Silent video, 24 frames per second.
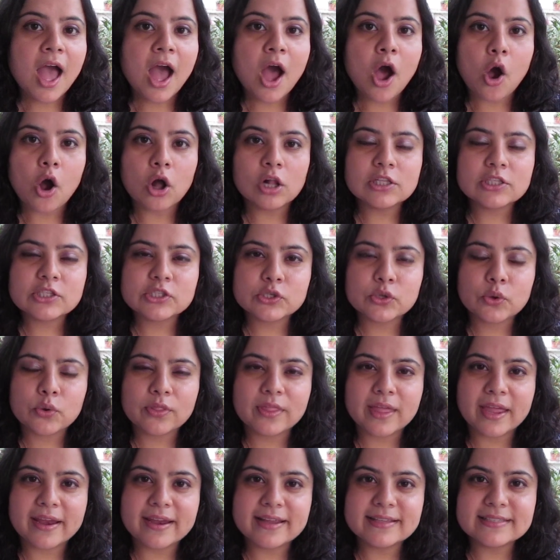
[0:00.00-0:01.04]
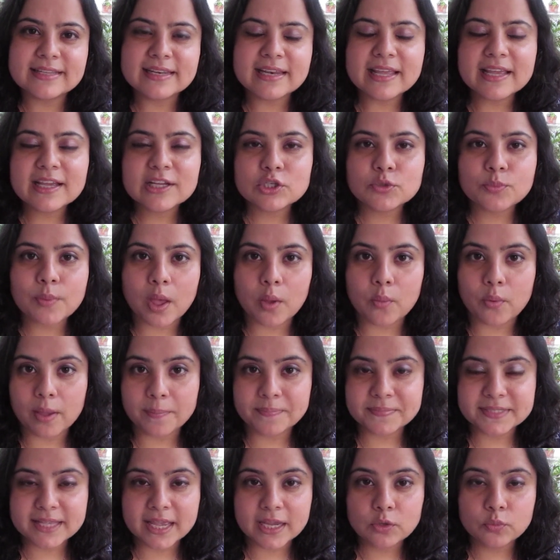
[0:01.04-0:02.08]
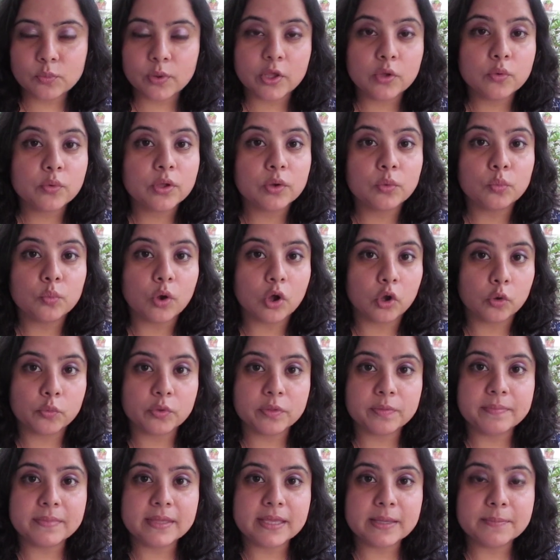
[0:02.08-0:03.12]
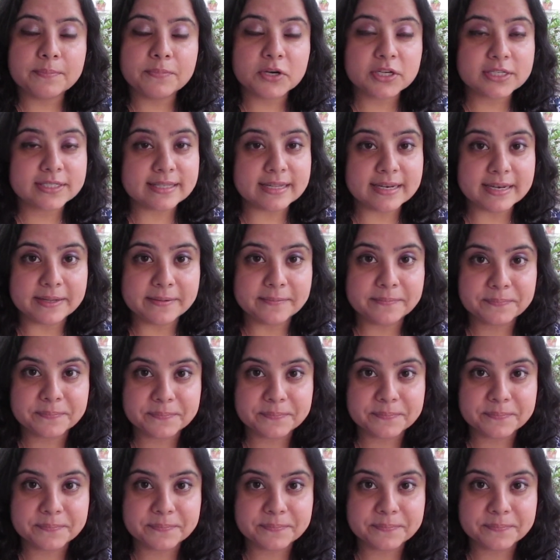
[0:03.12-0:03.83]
Also, there is a link to my website where you can work with me personally.